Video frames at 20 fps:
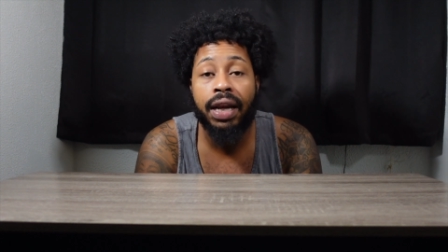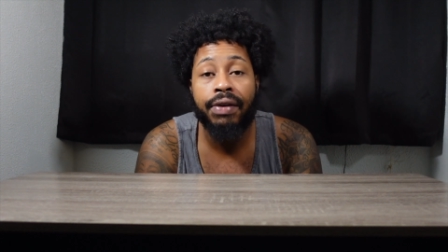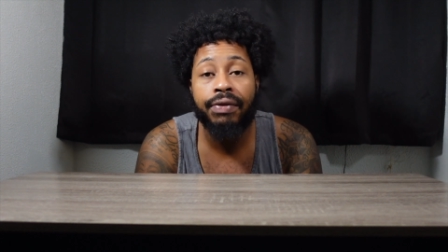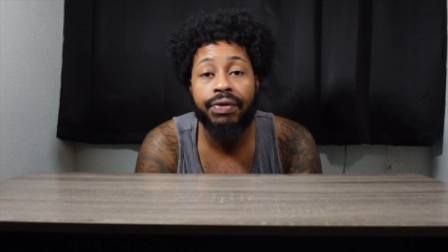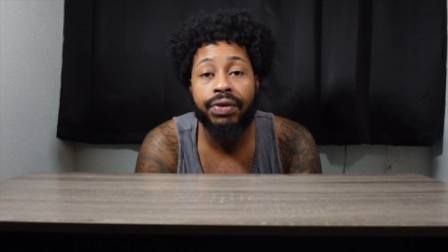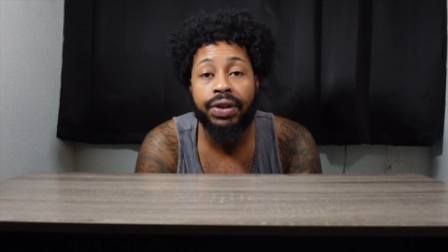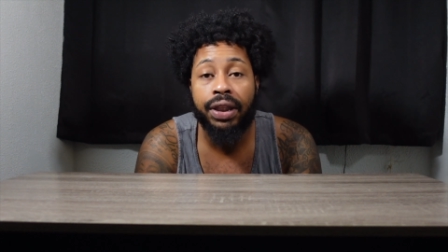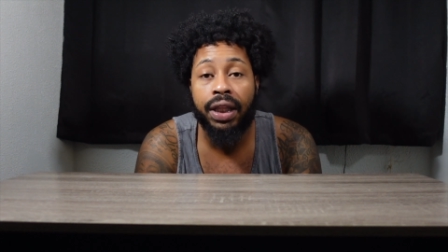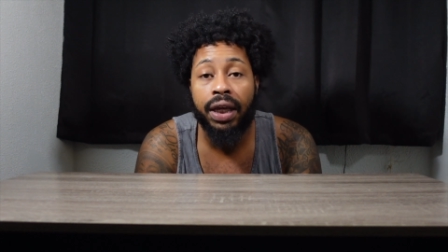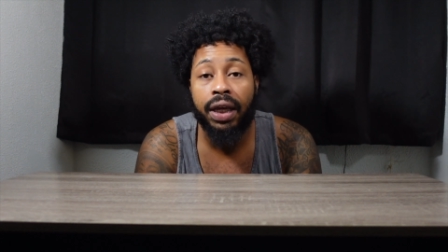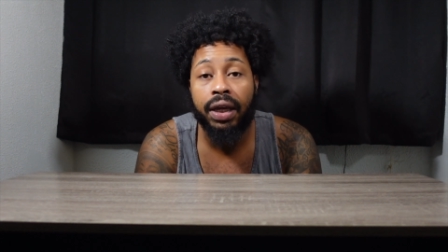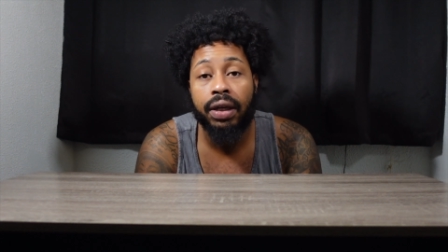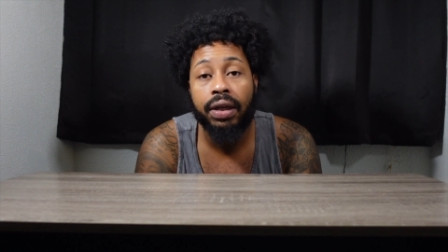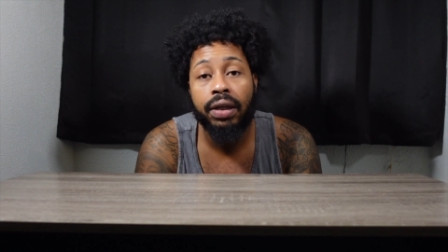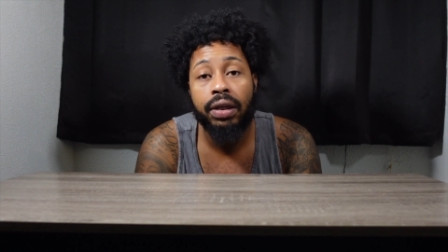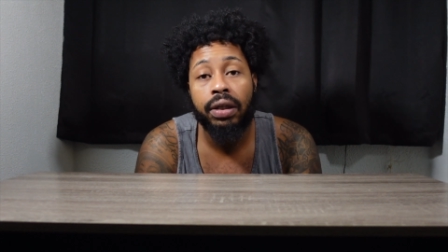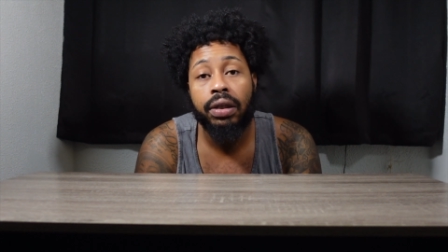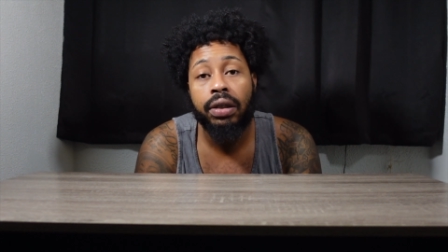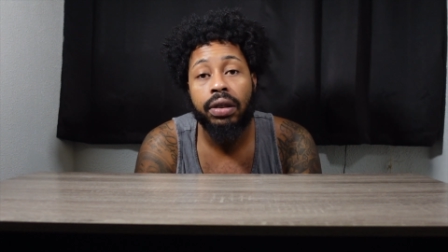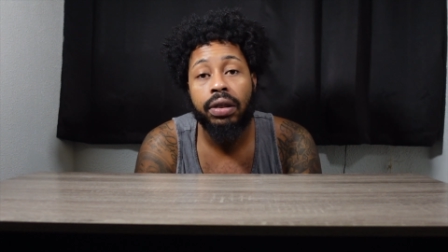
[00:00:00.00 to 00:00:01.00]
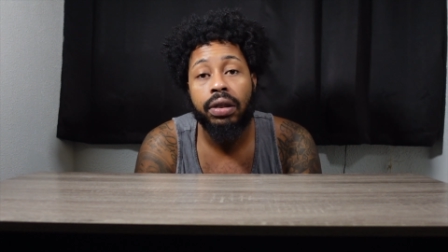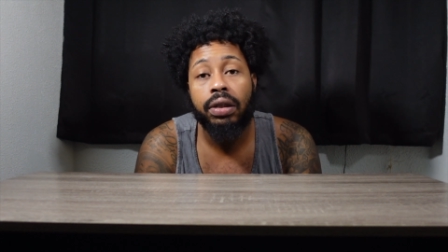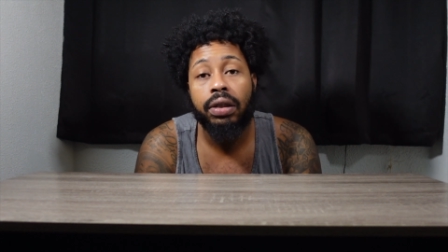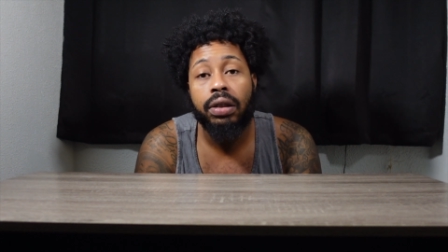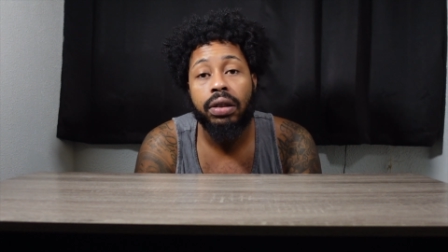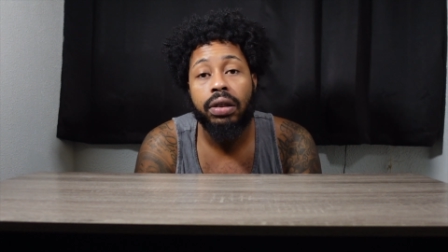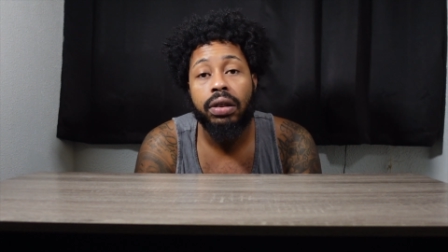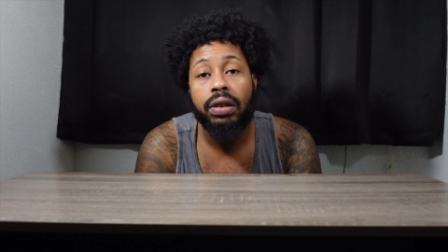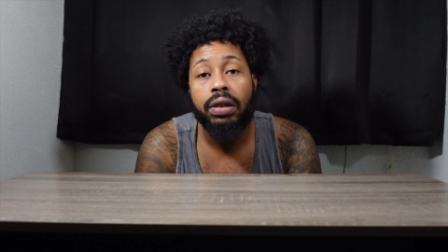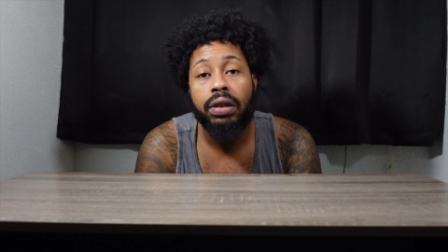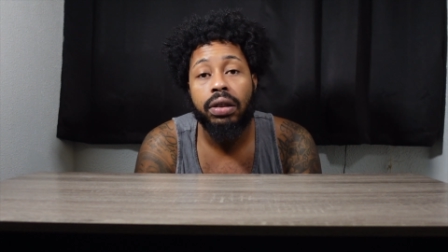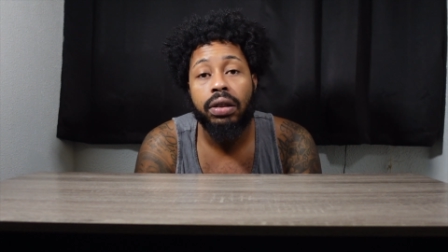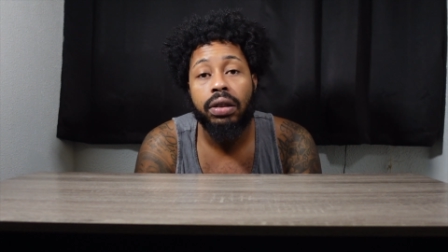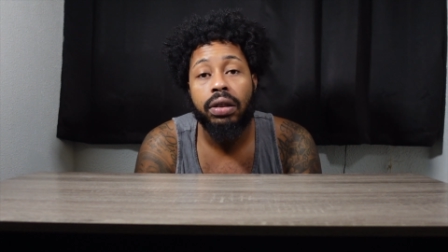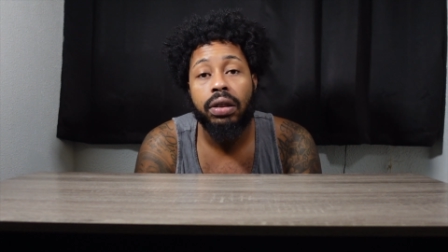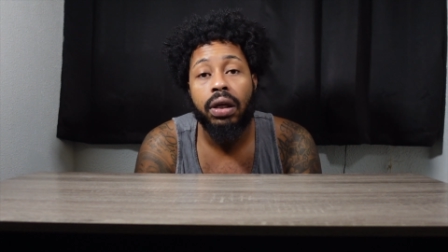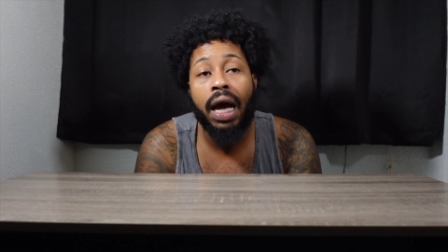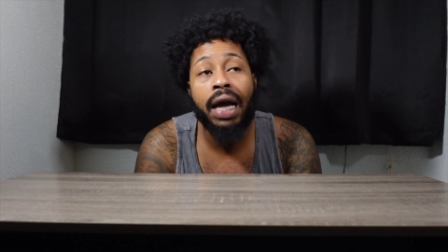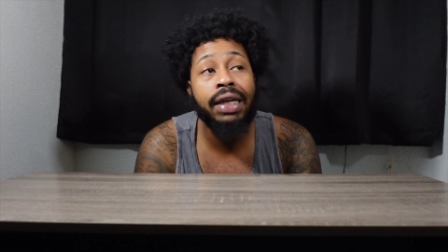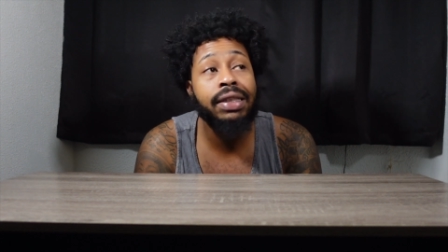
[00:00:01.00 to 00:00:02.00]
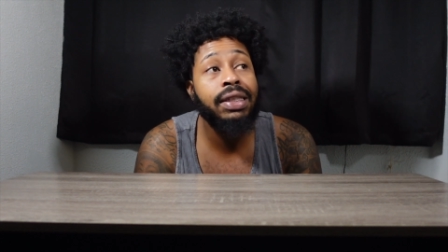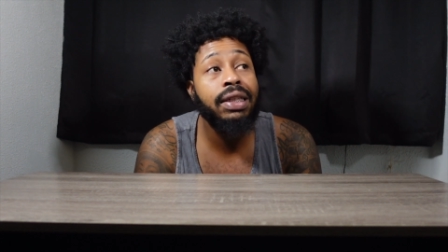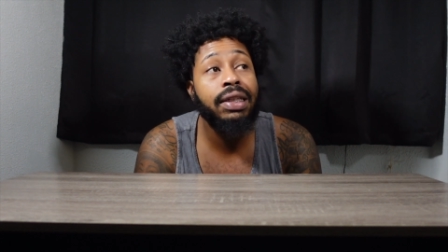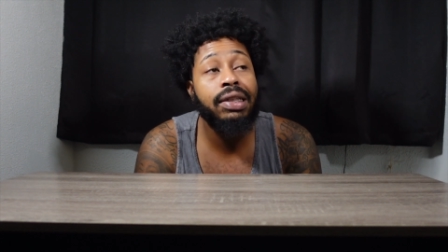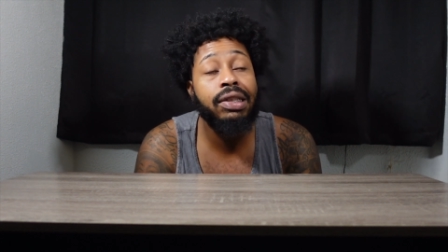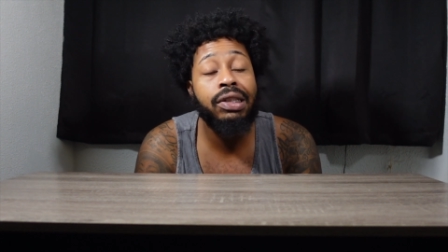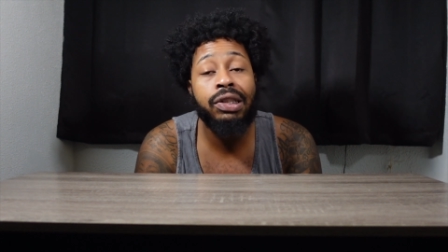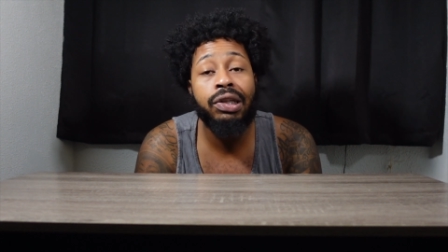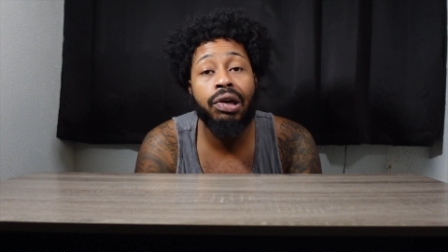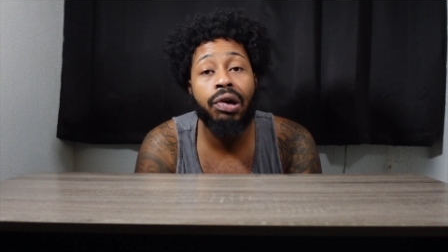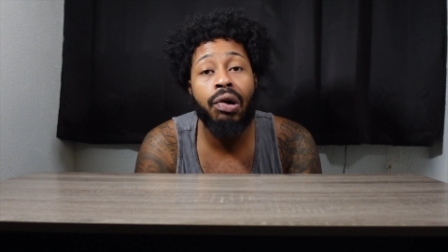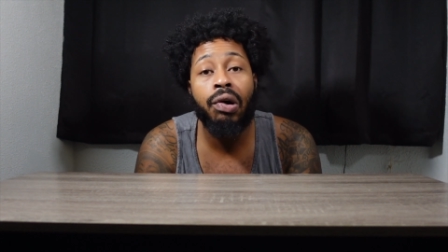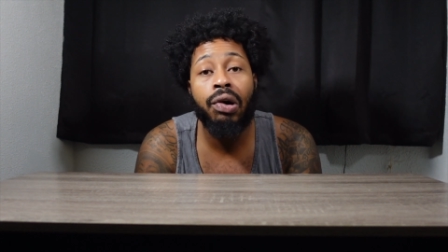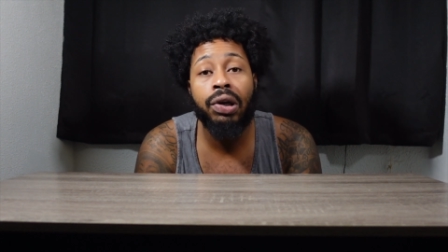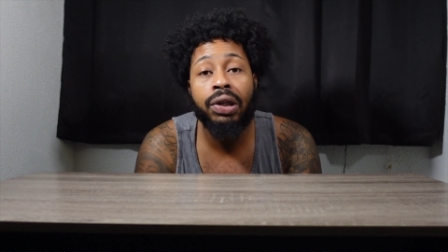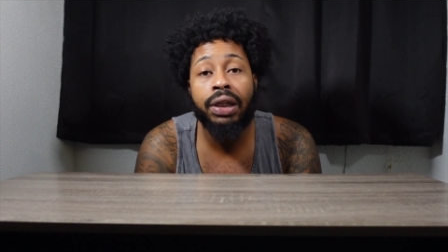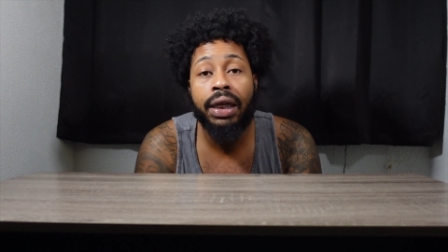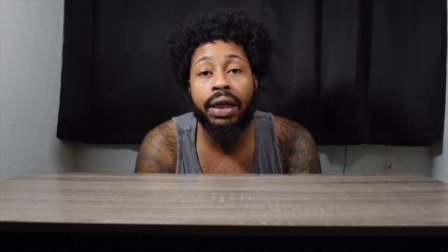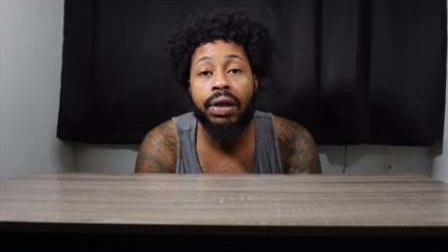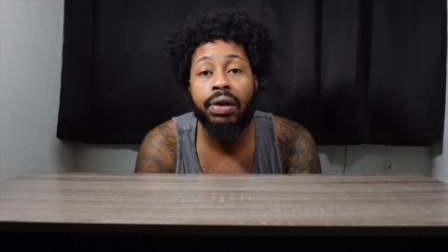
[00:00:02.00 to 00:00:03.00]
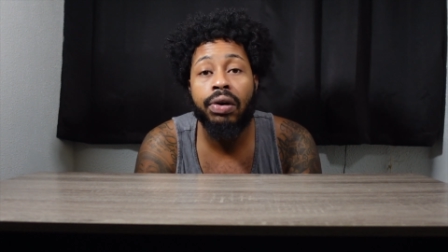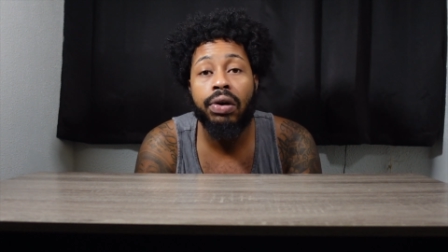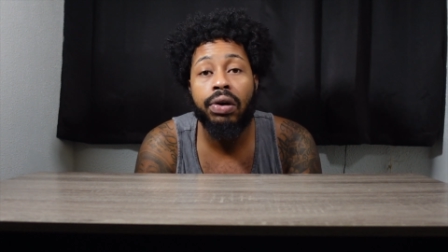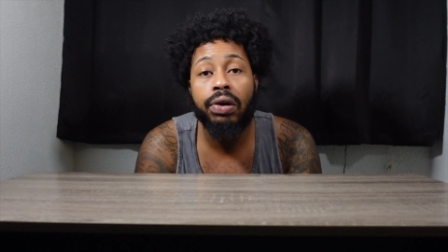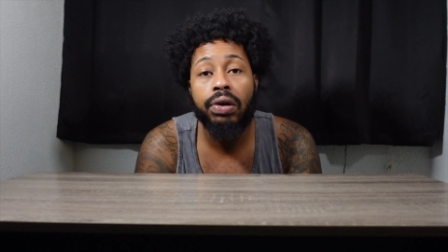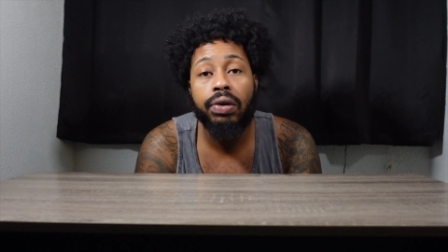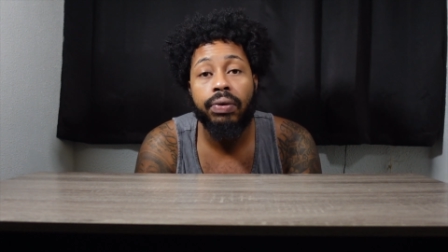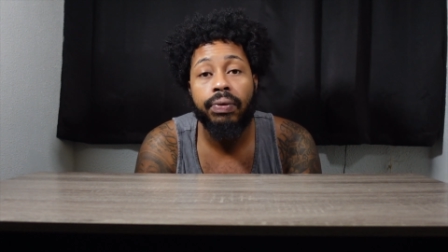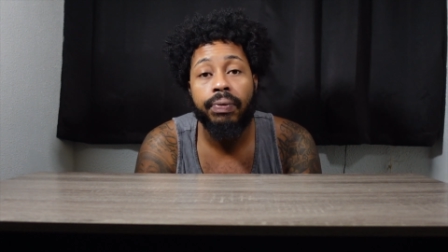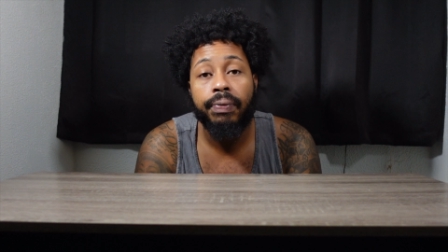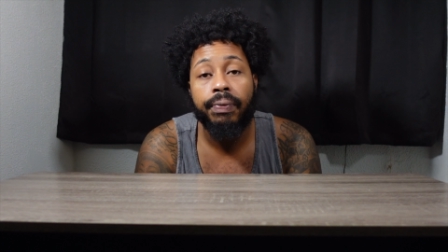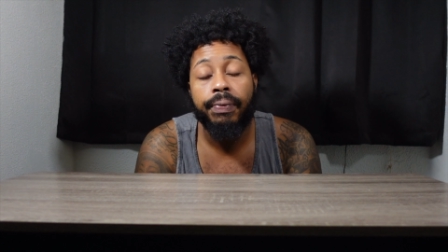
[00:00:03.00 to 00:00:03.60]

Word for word: everything. I see this shit all day long.